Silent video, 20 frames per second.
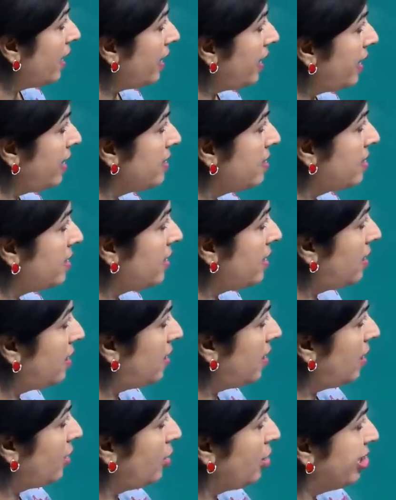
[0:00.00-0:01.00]
Is it
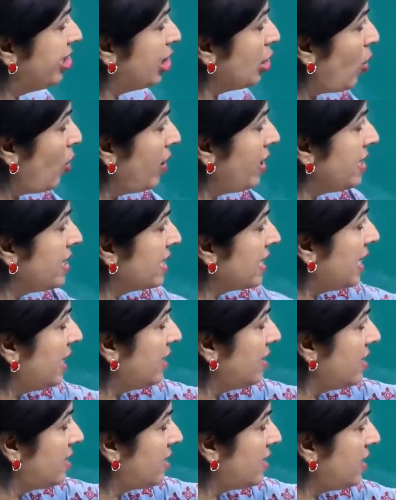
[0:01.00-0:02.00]
to show his
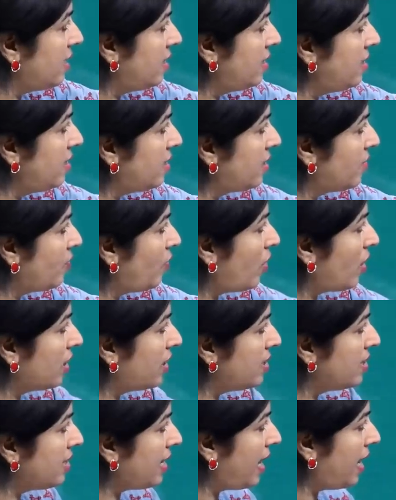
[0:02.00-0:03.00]
concerns for
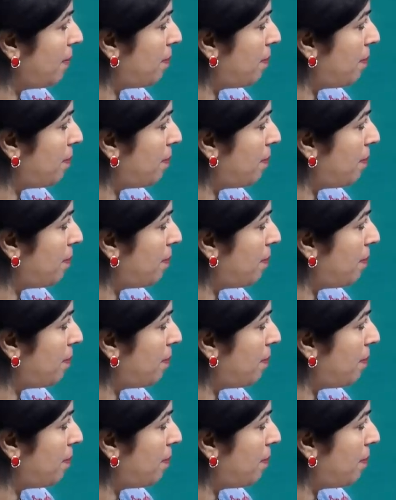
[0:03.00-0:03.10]
this